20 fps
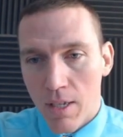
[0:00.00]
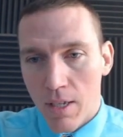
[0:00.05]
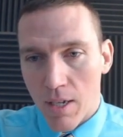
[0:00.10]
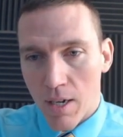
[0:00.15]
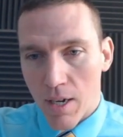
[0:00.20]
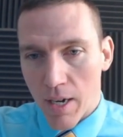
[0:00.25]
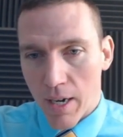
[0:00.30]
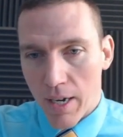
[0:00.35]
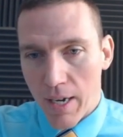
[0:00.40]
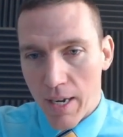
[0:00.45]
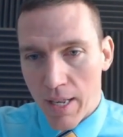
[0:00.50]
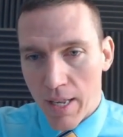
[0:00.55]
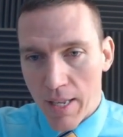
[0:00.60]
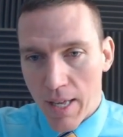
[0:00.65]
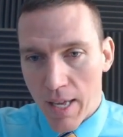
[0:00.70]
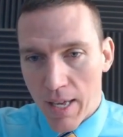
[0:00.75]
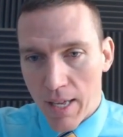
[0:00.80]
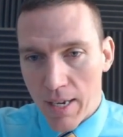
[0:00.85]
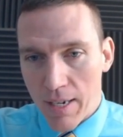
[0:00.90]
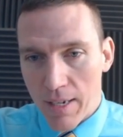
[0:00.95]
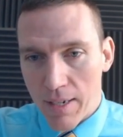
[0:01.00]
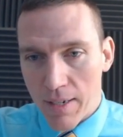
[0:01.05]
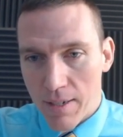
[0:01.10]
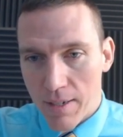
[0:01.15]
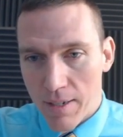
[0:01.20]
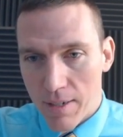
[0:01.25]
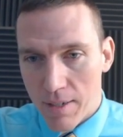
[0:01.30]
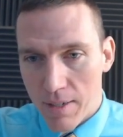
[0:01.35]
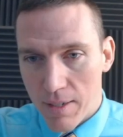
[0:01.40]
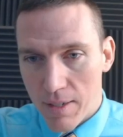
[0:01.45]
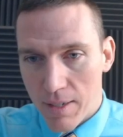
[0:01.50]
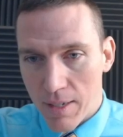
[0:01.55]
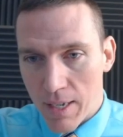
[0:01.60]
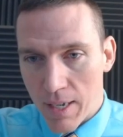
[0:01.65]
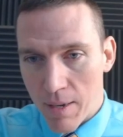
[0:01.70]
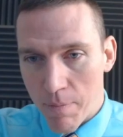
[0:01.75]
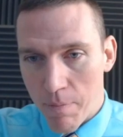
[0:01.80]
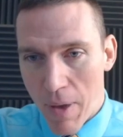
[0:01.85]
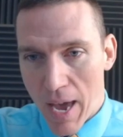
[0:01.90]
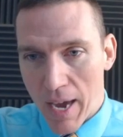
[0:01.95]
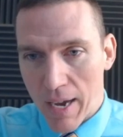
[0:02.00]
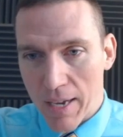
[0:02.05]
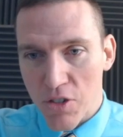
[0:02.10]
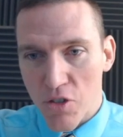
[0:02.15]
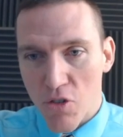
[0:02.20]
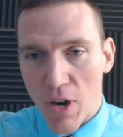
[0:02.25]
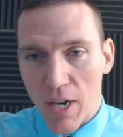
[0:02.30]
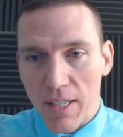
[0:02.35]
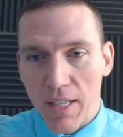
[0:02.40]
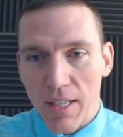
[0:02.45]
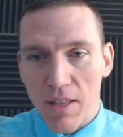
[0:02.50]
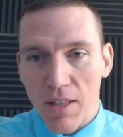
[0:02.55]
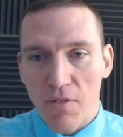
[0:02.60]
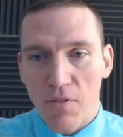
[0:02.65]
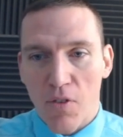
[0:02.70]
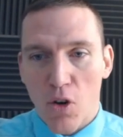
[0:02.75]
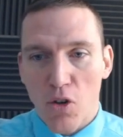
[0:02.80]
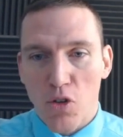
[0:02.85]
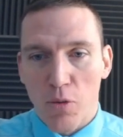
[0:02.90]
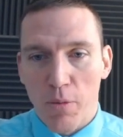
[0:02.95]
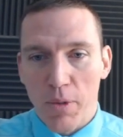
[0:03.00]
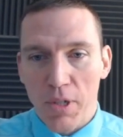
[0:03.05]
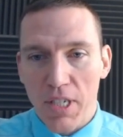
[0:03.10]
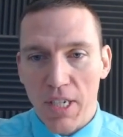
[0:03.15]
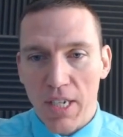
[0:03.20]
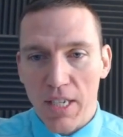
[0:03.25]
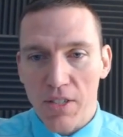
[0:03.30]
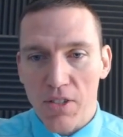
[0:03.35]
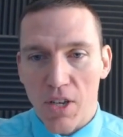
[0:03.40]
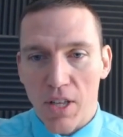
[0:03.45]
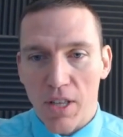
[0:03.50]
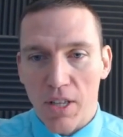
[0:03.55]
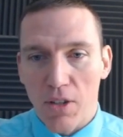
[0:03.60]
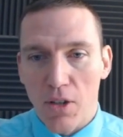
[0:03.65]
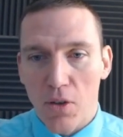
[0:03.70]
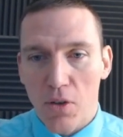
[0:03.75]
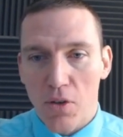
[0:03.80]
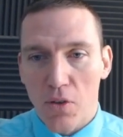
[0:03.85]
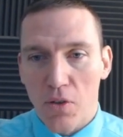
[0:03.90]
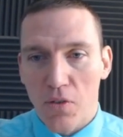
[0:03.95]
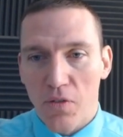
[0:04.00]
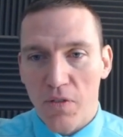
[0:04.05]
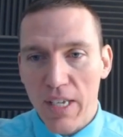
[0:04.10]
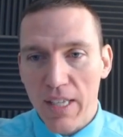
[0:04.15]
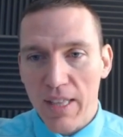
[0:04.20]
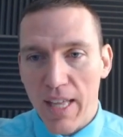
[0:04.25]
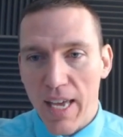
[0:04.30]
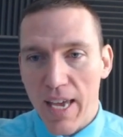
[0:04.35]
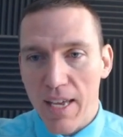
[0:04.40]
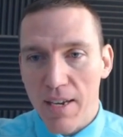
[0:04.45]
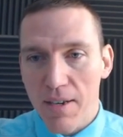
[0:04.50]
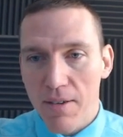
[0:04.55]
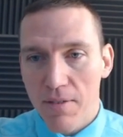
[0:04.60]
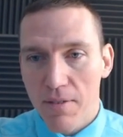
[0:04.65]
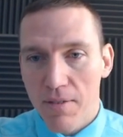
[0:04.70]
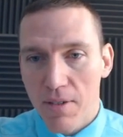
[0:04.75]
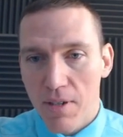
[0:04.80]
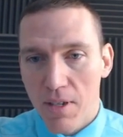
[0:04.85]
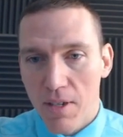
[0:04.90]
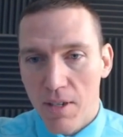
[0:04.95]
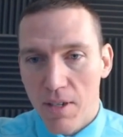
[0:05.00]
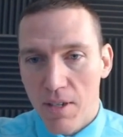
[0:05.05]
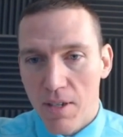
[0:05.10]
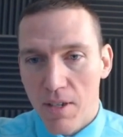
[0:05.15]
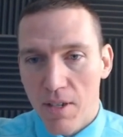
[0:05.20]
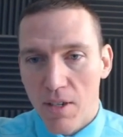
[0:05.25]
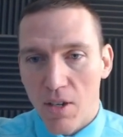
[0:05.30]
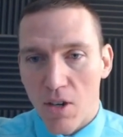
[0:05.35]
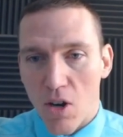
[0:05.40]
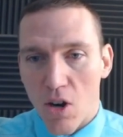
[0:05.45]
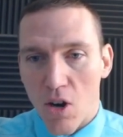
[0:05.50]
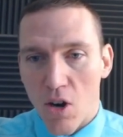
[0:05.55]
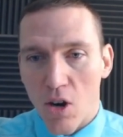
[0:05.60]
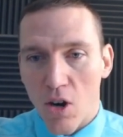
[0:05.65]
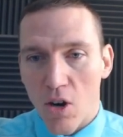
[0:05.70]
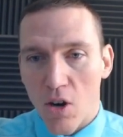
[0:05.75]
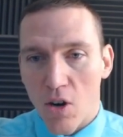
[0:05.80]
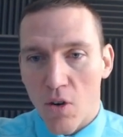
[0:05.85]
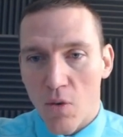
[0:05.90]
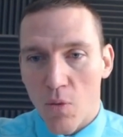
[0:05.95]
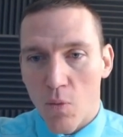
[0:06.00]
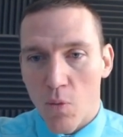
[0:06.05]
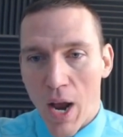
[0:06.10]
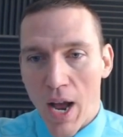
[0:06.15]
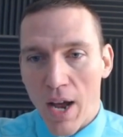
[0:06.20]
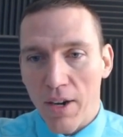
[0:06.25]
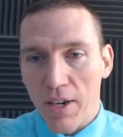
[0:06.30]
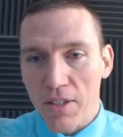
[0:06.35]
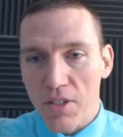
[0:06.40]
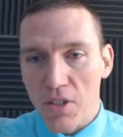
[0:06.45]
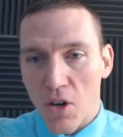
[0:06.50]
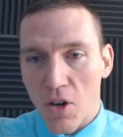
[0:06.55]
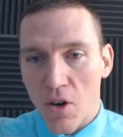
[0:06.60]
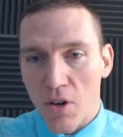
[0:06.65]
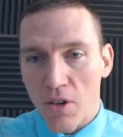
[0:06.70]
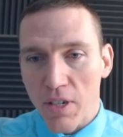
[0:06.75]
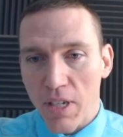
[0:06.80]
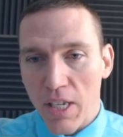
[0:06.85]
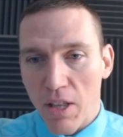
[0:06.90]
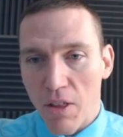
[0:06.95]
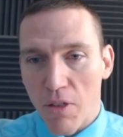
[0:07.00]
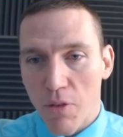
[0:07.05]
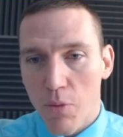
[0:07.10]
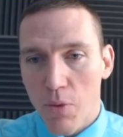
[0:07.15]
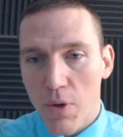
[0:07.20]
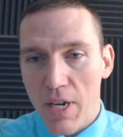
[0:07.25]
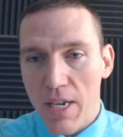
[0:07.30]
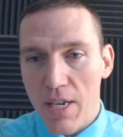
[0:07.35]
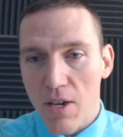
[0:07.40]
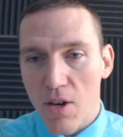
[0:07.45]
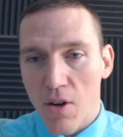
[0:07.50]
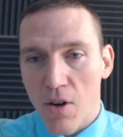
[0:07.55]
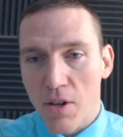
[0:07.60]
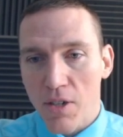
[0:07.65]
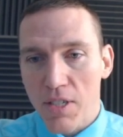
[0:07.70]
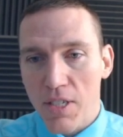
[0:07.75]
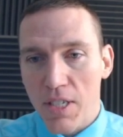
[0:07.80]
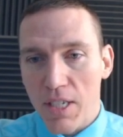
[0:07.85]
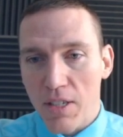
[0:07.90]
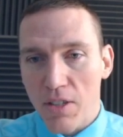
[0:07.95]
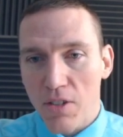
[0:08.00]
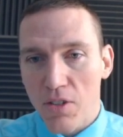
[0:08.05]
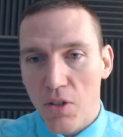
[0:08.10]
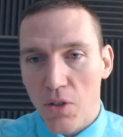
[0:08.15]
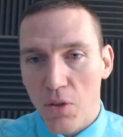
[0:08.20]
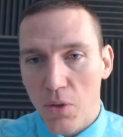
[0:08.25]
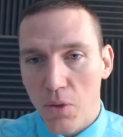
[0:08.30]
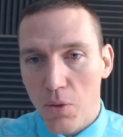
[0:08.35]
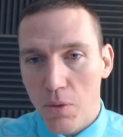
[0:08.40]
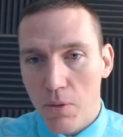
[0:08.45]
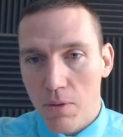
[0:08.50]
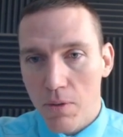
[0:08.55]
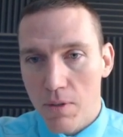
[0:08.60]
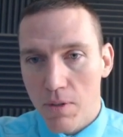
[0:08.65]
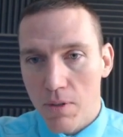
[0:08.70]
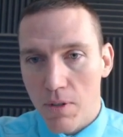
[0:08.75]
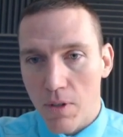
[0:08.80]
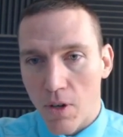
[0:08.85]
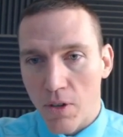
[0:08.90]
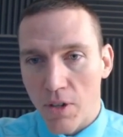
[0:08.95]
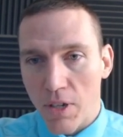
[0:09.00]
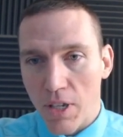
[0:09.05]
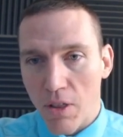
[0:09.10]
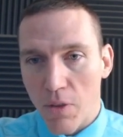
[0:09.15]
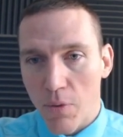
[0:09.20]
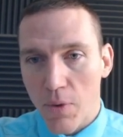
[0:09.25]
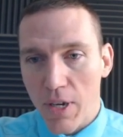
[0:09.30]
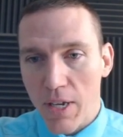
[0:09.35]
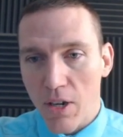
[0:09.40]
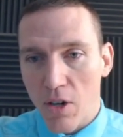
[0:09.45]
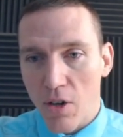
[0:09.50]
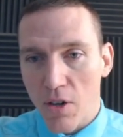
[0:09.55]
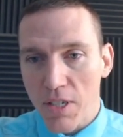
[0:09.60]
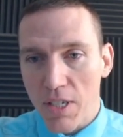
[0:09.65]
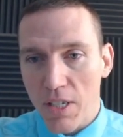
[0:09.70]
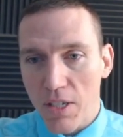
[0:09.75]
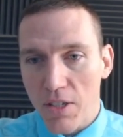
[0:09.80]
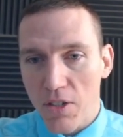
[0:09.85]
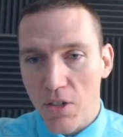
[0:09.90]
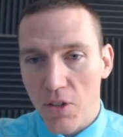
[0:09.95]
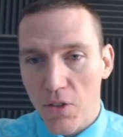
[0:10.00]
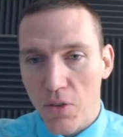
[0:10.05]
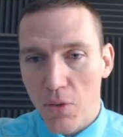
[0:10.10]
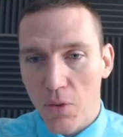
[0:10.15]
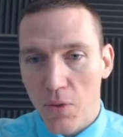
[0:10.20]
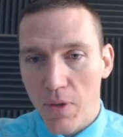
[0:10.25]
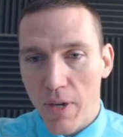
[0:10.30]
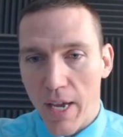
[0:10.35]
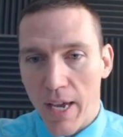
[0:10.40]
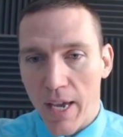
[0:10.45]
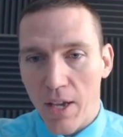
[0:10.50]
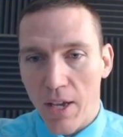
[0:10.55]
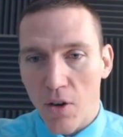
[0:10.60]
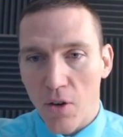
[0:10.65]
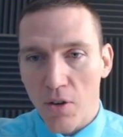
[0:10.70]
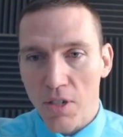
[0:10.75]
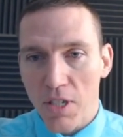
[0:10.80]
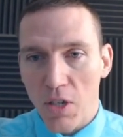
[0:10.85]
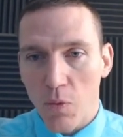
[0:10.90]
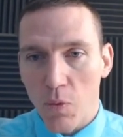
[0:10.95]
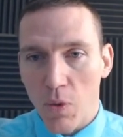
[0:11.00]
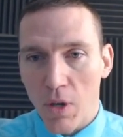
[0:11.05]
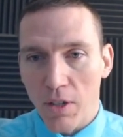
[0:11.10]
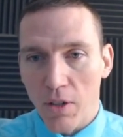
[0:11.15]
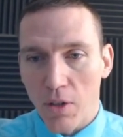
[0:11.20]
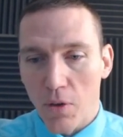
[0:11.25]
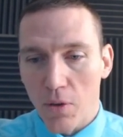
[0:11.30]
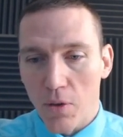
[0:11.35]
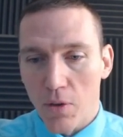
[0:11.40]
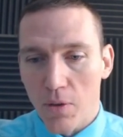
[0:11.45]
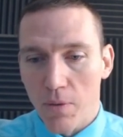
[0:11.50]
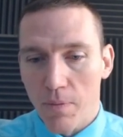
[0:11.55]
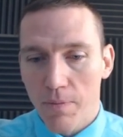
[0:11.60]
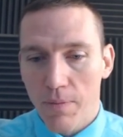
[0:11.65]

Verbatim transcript: All right, and then uh, packets directed to virtual machines on the local VLAN are routed to RT3, RT2, RT3 and RT2, and RT1 local.